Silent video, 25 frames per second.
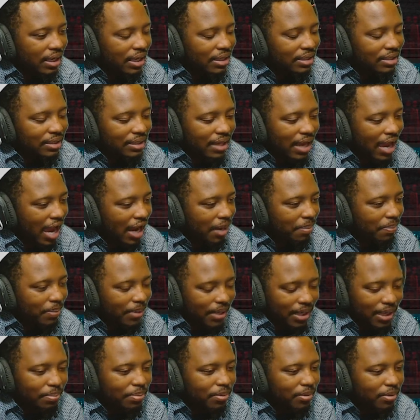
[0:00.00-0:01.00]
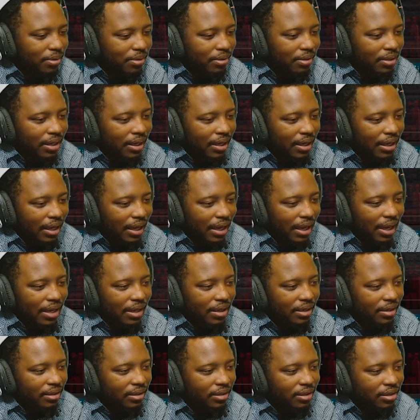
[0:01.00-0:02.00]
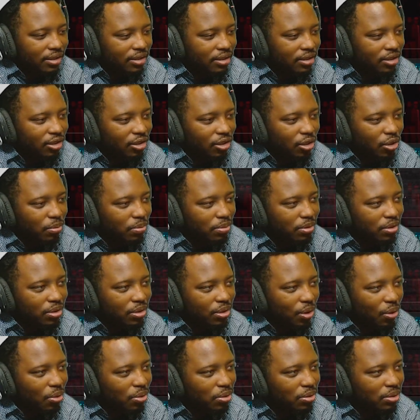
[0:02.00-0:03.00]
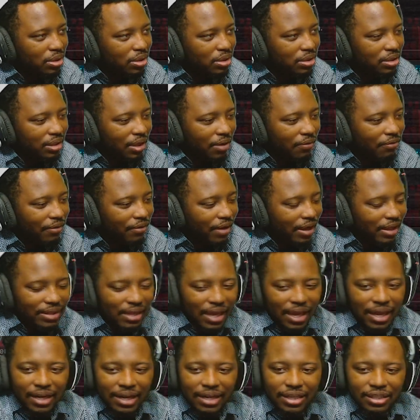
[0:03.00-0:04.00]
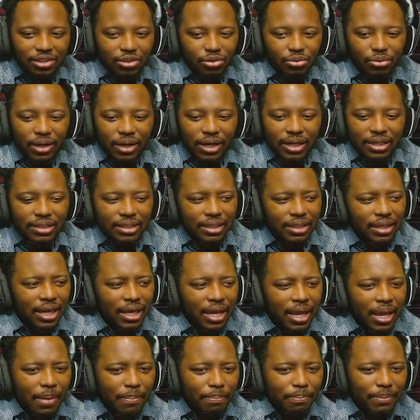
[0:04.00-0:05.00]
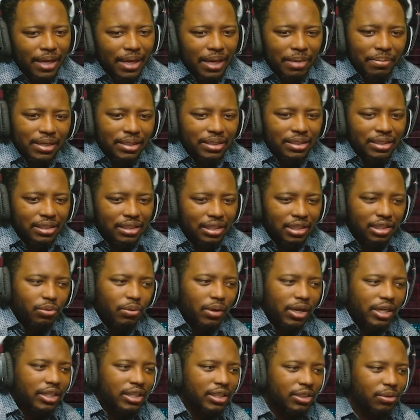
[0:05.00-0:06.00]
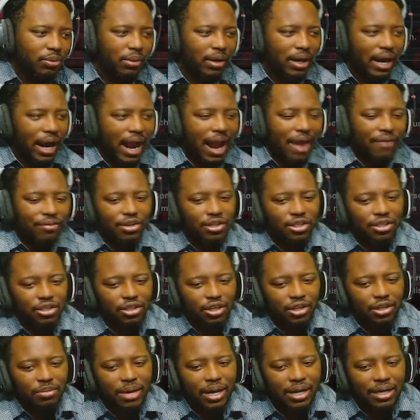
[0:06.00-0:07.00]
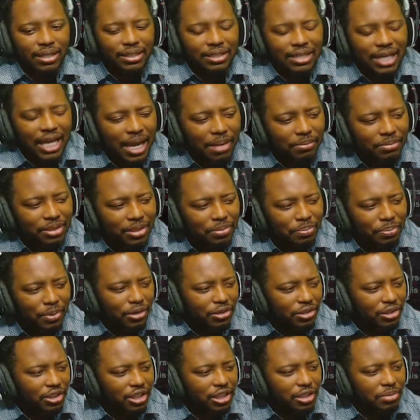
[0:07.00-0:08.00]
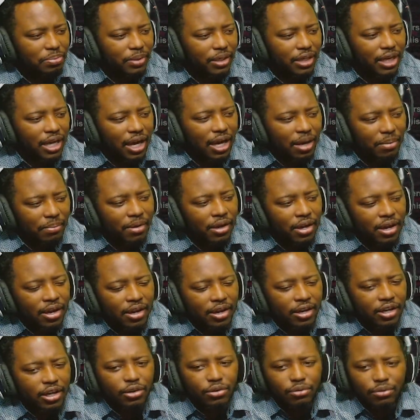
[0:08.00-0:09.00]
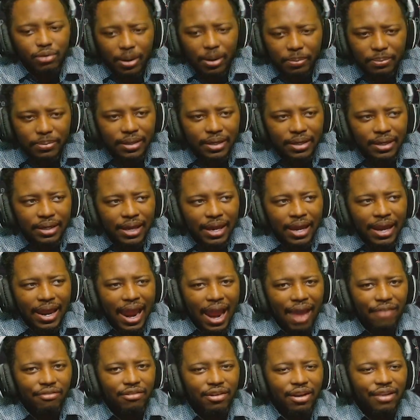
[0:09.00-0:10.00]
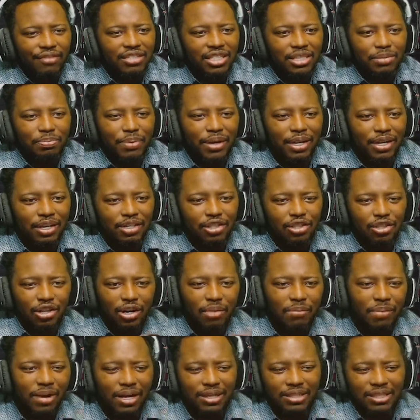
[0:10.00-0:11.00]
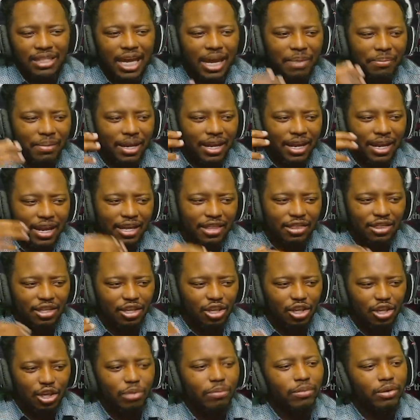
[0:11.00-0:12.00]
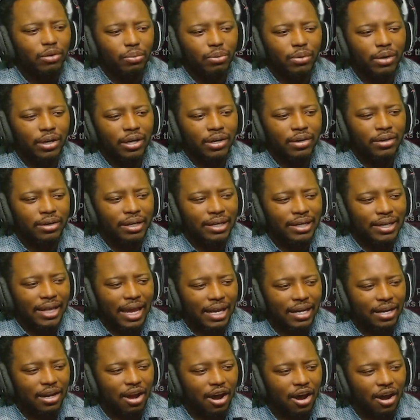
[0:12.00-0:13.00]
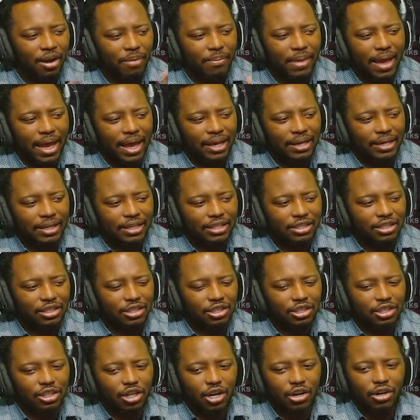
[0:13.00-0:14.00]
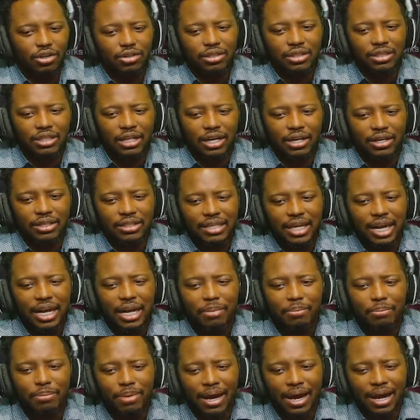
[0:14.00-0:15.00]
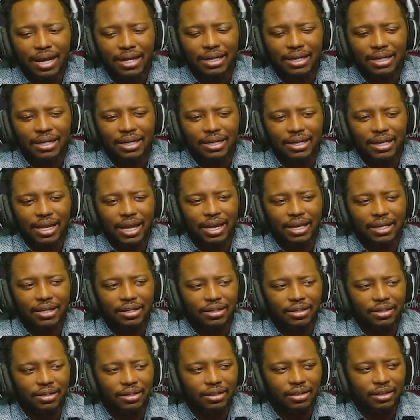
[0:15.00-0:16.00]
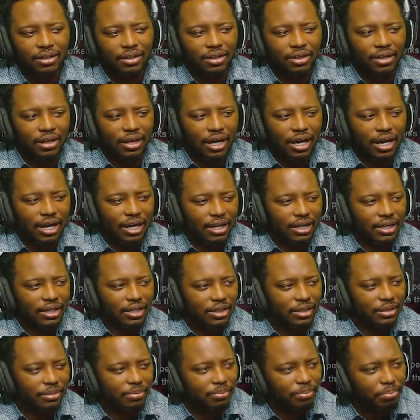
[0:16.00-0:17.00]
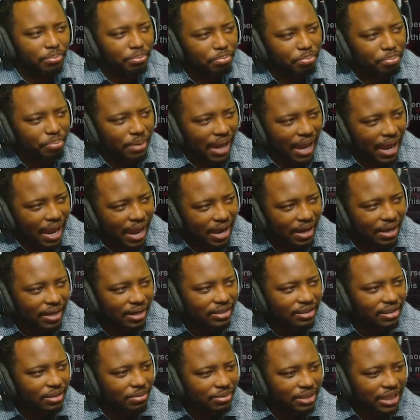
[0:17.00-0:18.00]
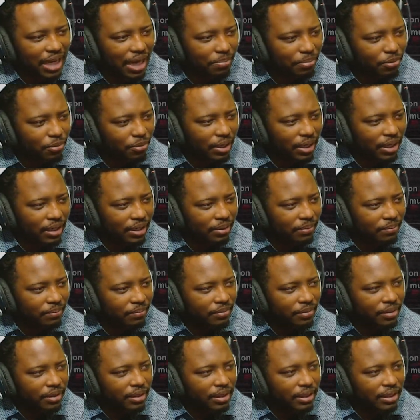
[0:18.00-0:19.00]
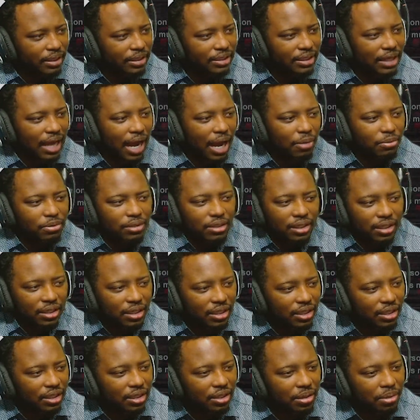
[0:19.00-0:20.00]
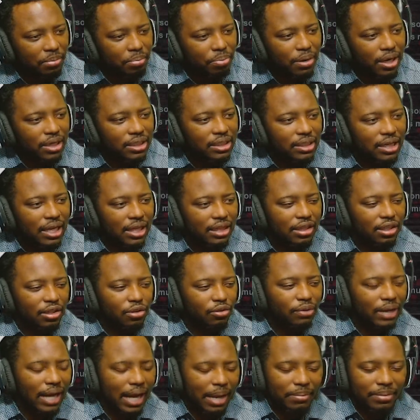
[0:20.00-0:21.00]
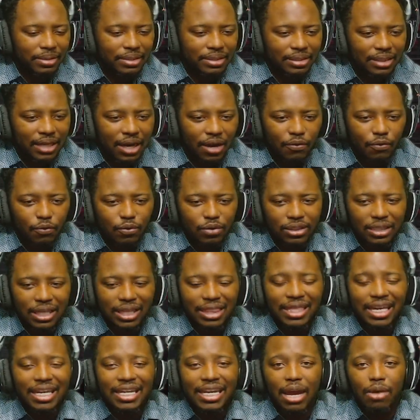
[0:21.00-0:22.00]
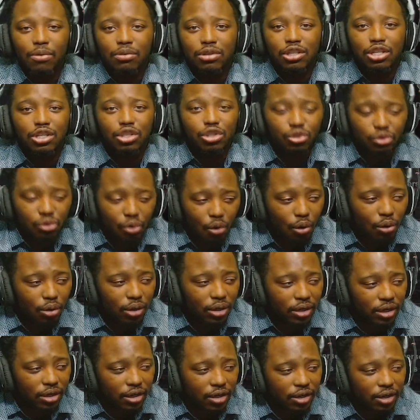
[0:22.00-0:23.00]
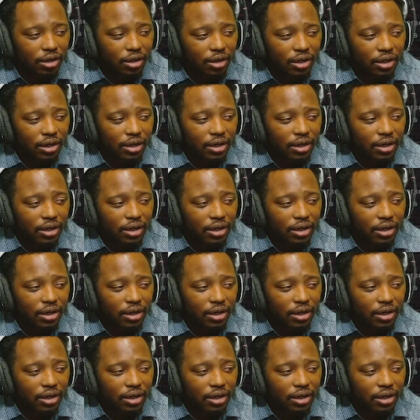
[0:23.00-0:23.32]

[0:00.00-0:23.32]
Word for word: attack people and consume souls and stuff like that it's crazy maybe it's a situation where after a certain amount of time spirits just become corrupted after they've spent a certain amount of time in the human world and that automatically turns their entire body like um, bad in some type of way. Because I was under the impression that the crab itself was a thing that was controlling her.